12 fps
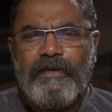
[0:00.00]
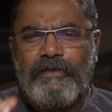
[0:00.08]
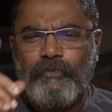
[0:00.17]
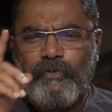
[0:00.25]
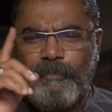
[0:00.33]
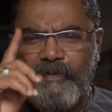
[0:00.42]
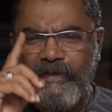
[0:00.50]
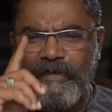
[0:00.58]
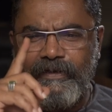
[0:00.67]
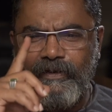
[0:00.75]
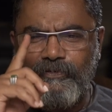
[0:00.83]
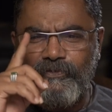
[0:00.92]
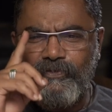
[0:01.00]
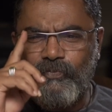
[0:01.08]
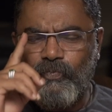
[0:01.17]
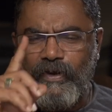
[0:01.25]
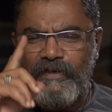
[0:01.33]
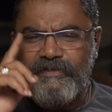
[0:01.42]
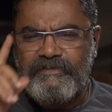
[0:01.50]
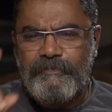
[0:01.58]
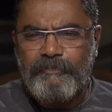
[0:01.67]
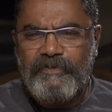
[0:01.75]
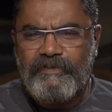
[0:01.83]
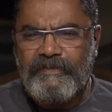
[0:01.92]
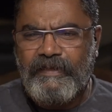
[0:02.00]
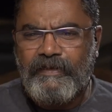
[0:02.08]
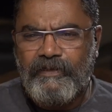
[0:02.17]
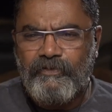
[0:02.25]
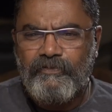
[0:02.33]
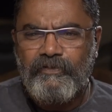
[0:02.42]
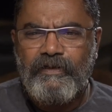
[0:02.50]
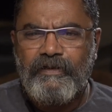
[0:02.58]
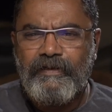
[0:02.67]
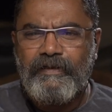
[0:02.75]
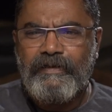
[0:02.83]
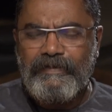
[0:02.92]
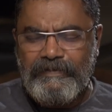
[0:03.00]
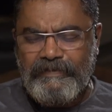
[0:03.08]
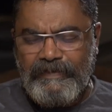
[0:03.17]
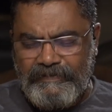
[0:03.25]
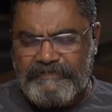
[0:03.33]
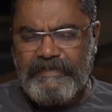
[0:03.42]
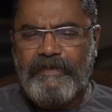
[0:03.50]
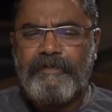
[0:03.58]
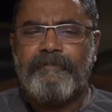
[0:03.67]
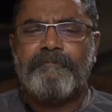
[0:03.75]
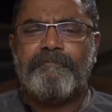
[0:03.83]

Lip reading: You will bring it down to one simple thing, you know, lazy.